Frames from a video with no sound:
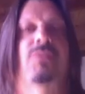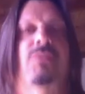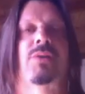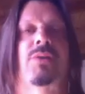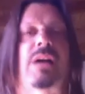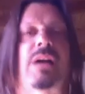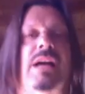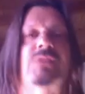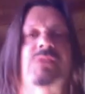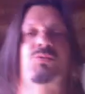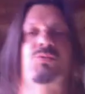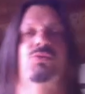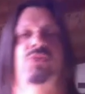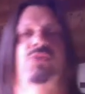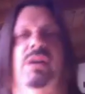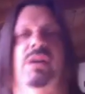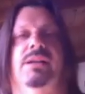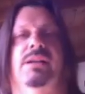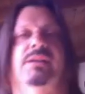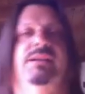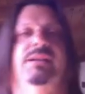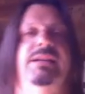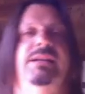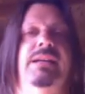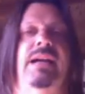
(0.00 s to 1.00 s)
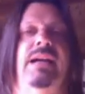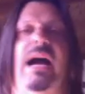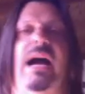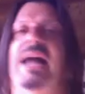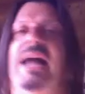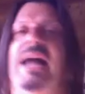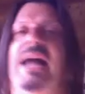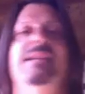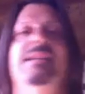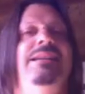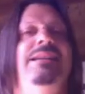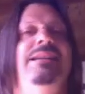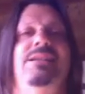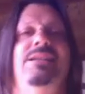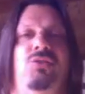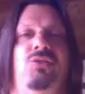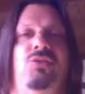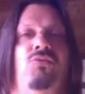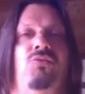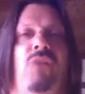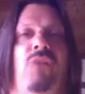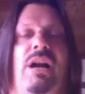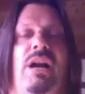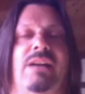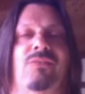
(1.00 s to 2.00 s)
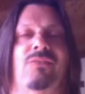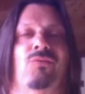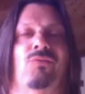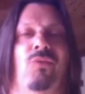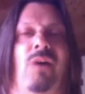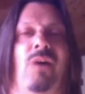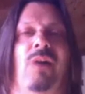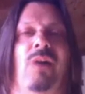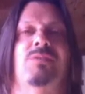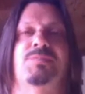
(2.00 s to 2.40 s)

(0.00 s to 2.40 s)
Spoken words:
While other guys were trying to I didn't need to do rock and roll.